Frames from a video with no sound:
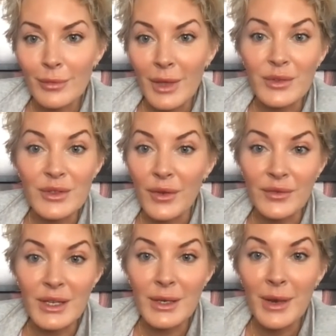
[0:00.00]
I was
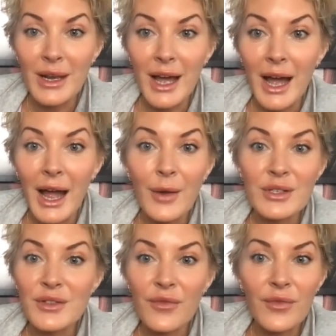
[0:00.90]

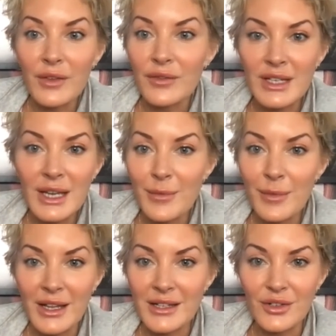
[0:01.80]
15
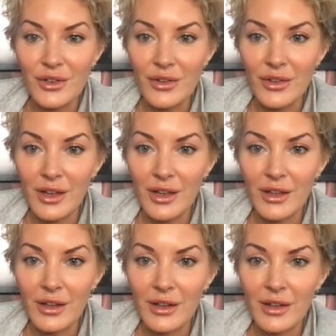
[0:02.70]
minutes early.
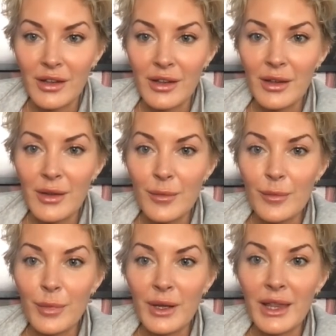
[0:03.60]

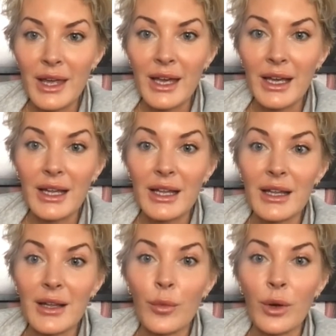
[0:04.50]
But like
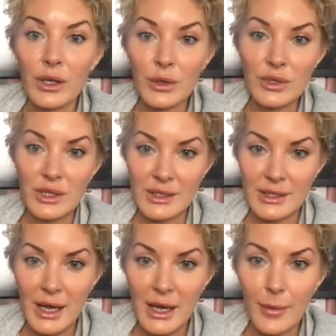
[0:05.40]
what you just
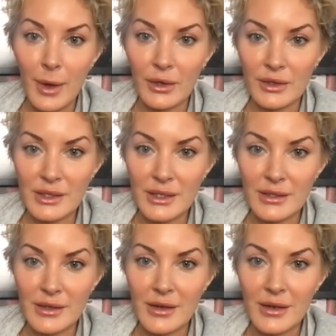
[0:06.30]
said about your
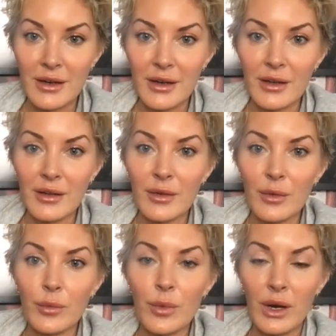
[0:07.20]
sister,
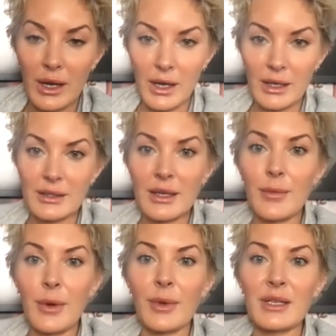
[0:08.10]
what I said
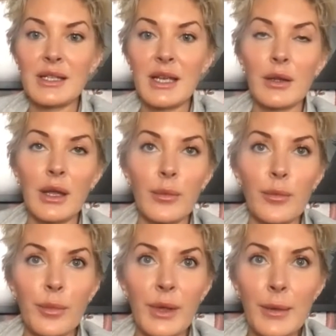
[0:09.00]
about my son, like
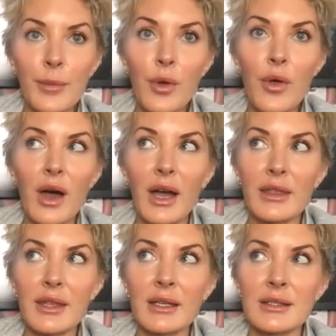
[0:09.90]
people, I
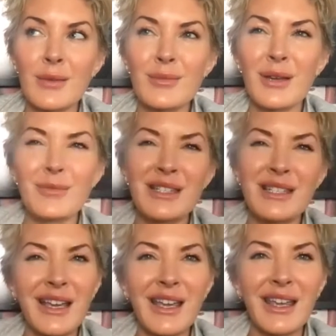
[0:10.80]
think sometimes
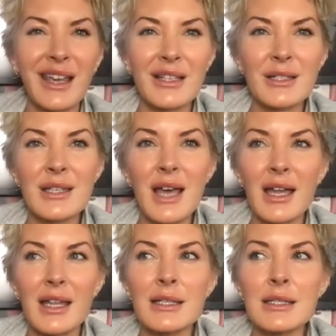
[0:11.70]
second guess
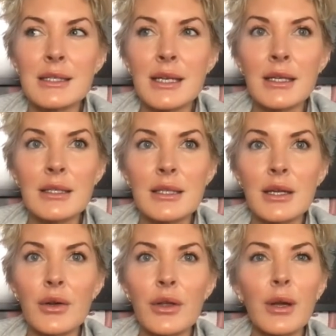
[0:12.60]
that instinct.
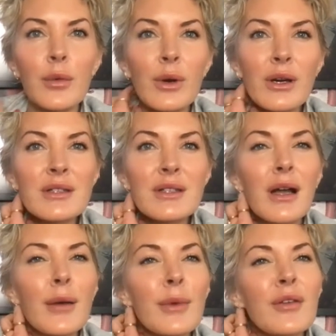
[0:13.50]
They're like, where is it
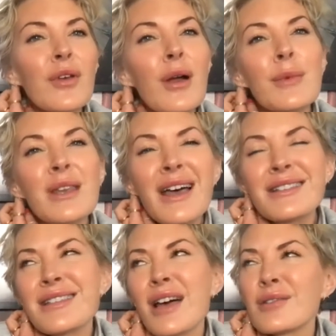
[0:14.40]
coming from? And
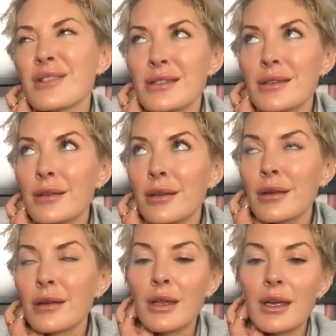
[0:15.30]
that sounds
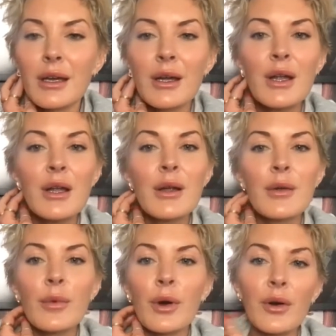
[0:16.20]
silly. Like,
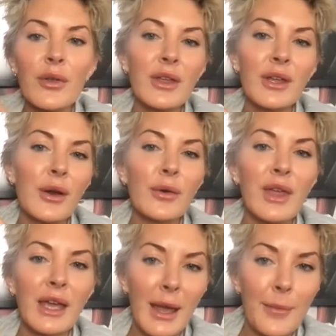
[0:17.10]
or
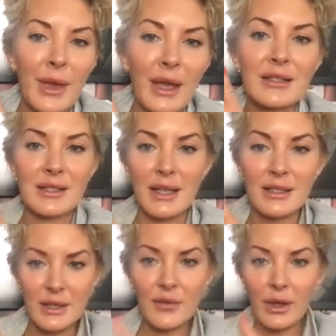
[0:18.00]
they can't make
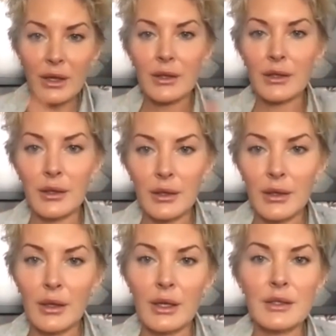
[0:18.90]
sense of it.
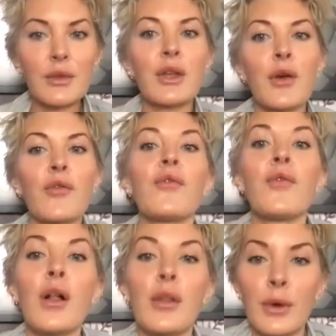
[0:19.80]
And so they don't
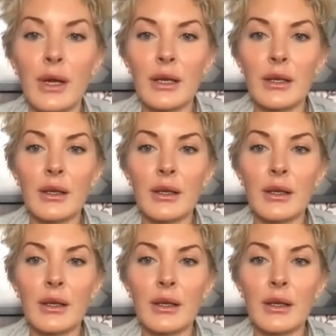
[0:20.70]
follow it.